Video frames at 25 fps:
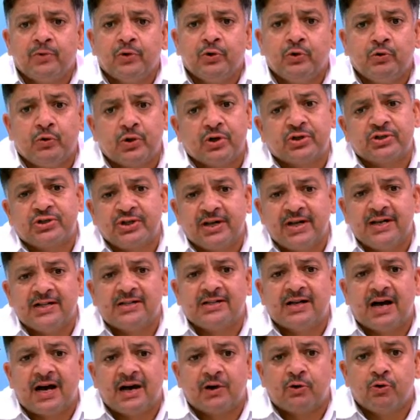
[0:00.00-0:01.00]
your
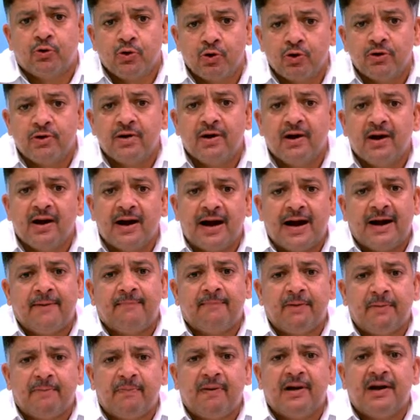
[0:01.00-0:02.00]
sales are good
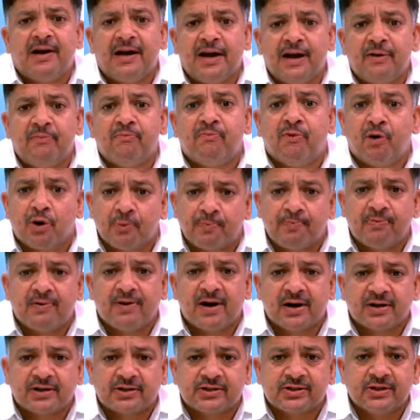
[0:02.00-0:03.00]
and people need more
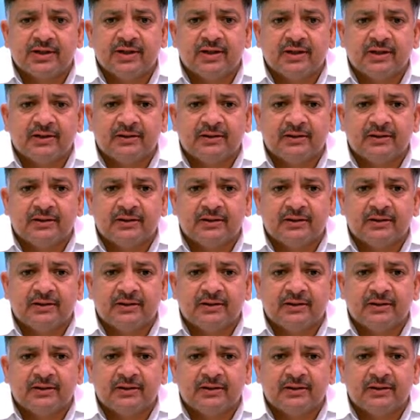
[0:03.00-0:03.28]
products,